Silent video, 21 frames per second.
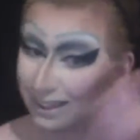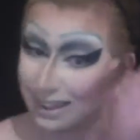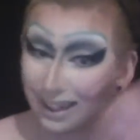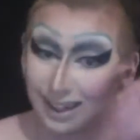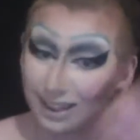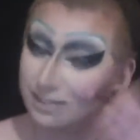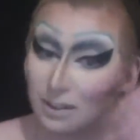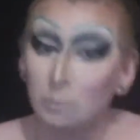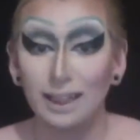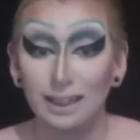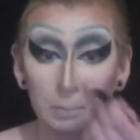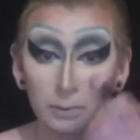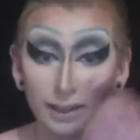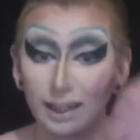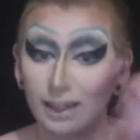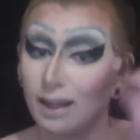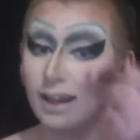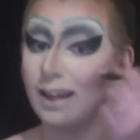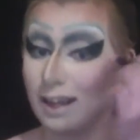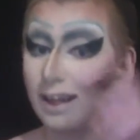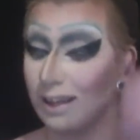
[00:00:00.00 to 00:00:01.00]
an eyeshadow
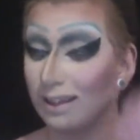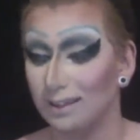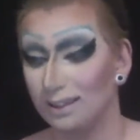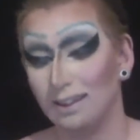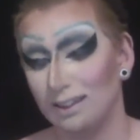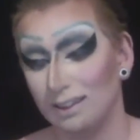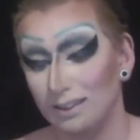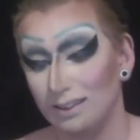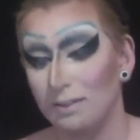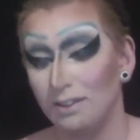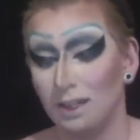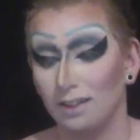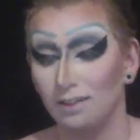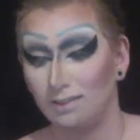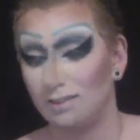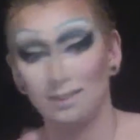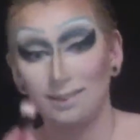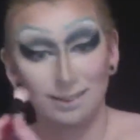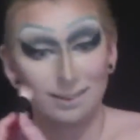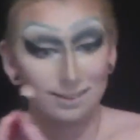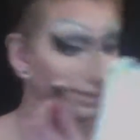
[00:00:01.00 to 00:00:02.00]
that's pink. It just,
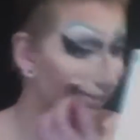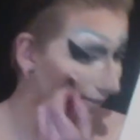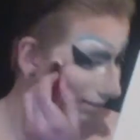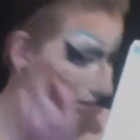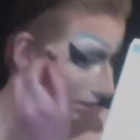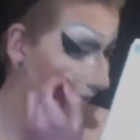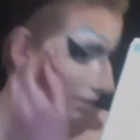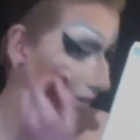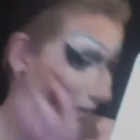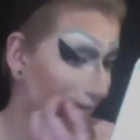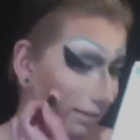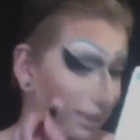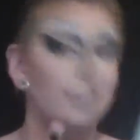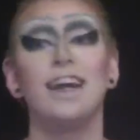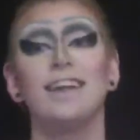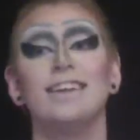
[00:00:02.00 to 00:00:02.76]
I don't know, it looks good.